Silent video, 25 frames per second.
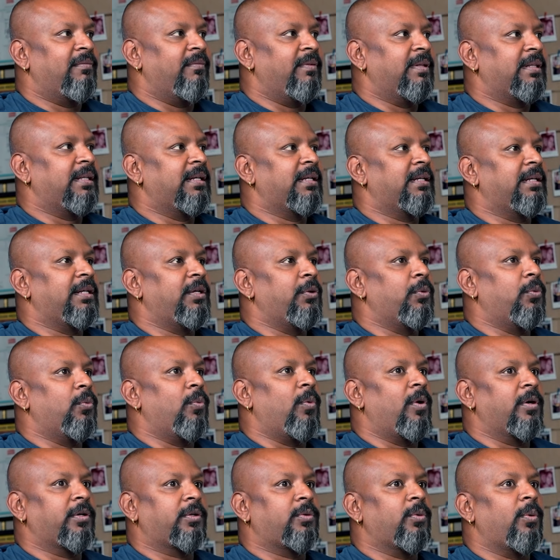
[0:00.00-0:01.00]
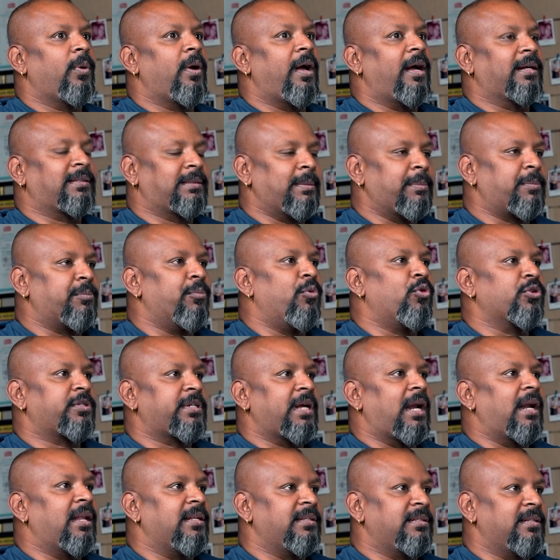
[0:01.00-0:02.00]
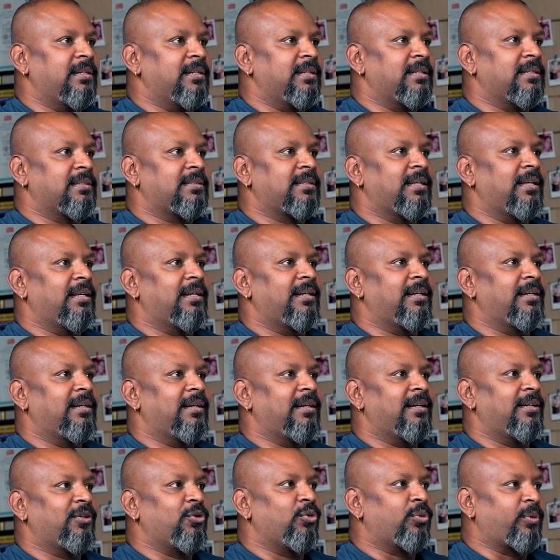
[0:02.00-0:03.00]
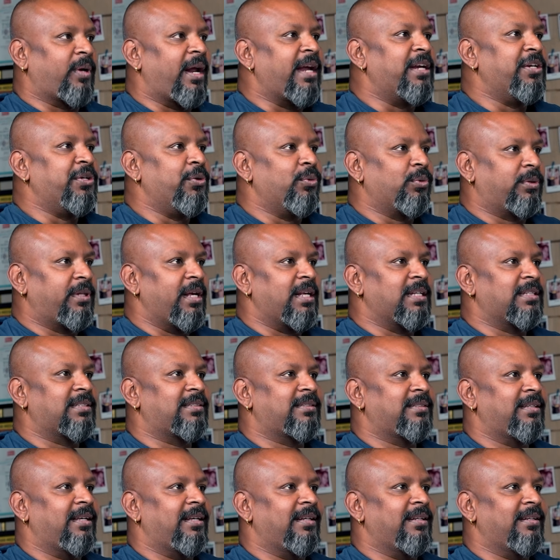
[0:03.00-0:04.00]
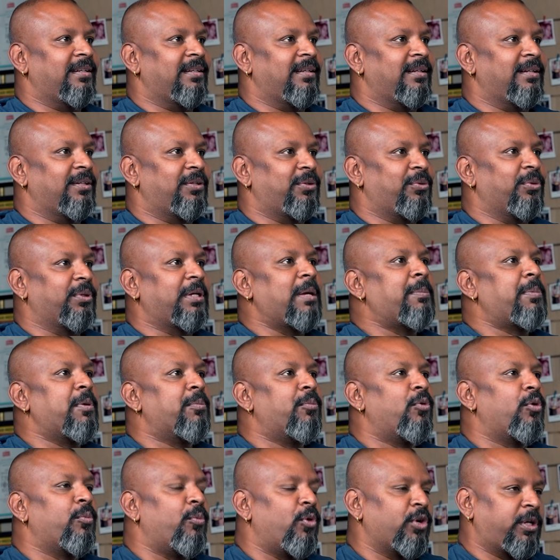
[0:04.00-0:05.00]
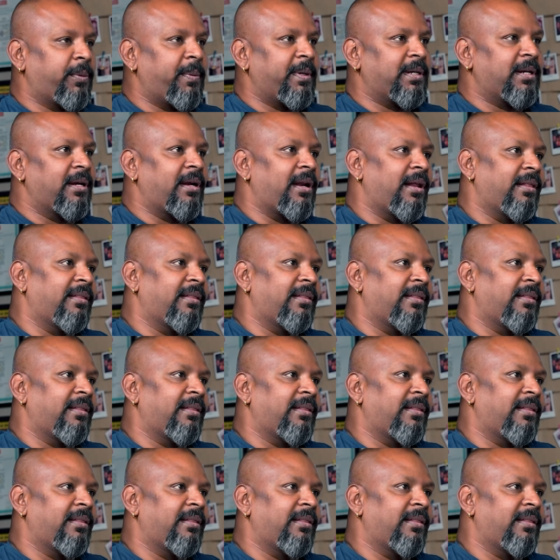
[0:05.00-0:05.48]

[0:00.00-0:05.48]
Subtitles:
Whether you want to accept more challenges and to try new things and to keep you more motivated